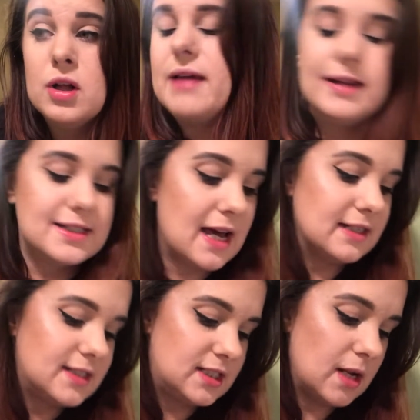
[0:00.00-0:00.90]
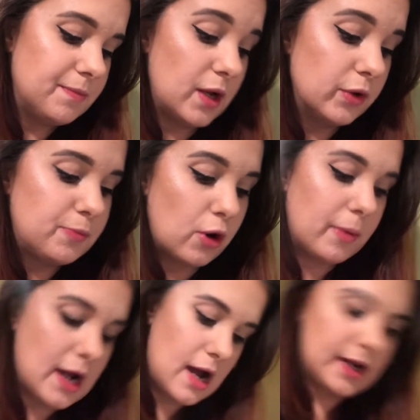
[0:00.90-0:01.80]
I like to add something with
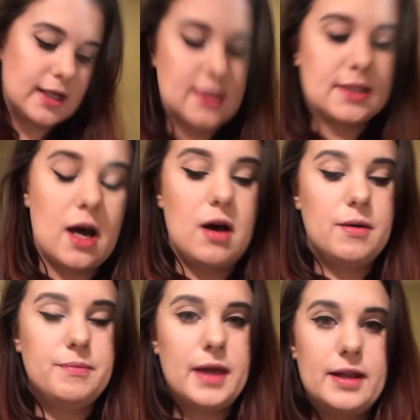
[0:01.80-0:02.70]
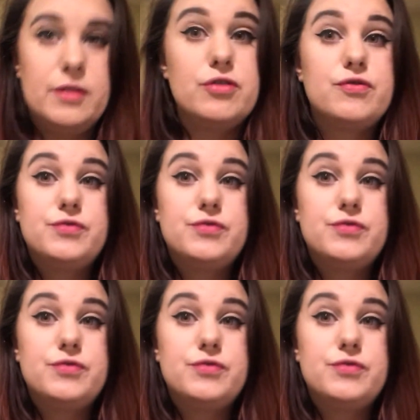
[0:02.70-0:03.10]
probiotics and